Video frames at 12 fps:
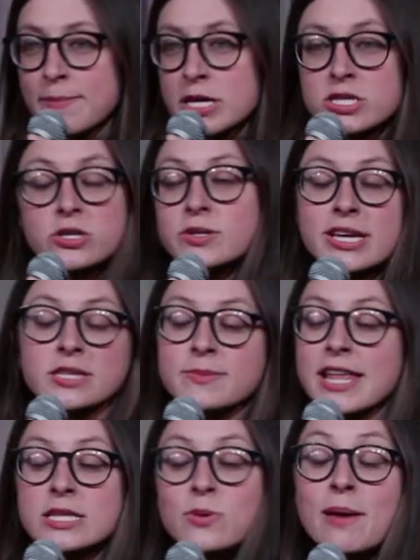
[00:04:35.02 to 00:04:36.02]
and Pilsen, who tells
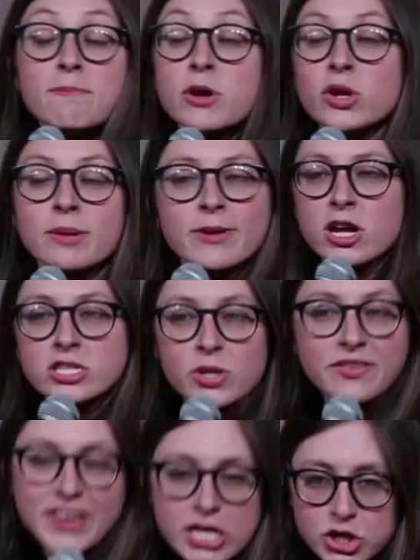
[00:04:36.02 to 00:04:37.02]
me that's why I'm moody, but also
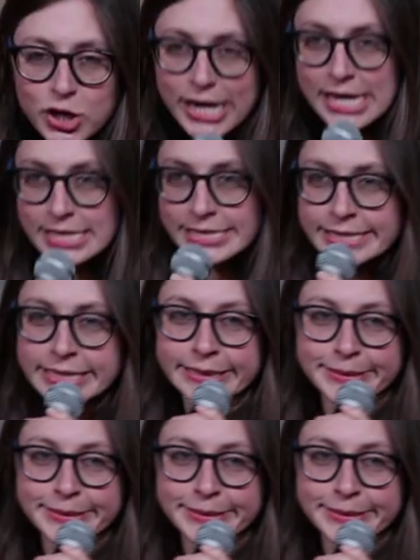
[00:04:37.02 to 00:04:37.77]
a dance your ass.